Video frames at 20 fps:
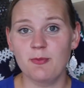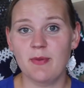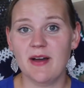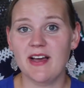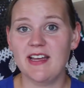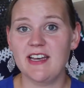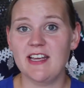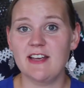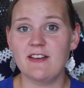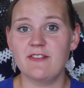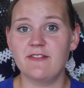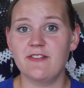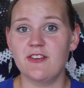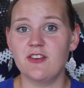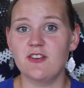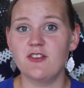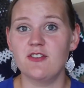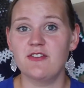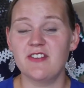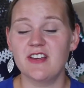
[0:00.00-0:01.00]
but if
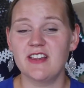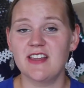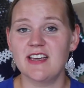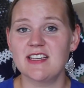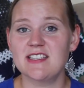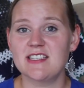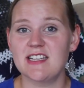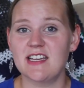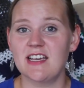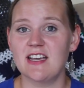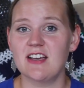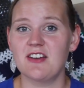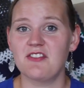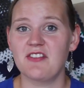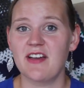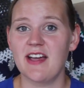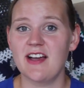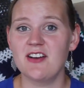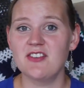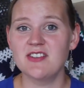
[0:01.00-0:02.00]
you feel like sticking
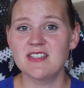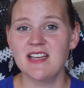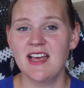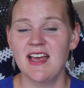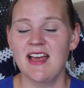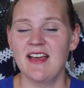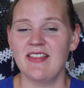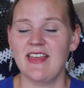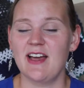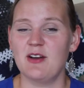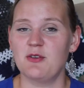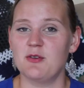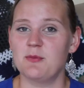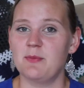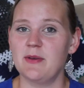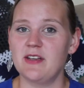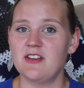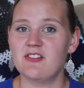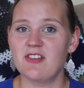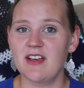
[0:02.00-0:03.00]
around, that would
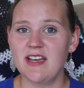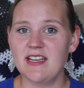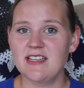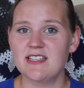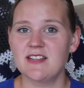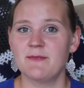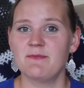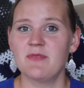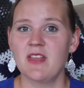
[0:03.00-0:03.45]
be great.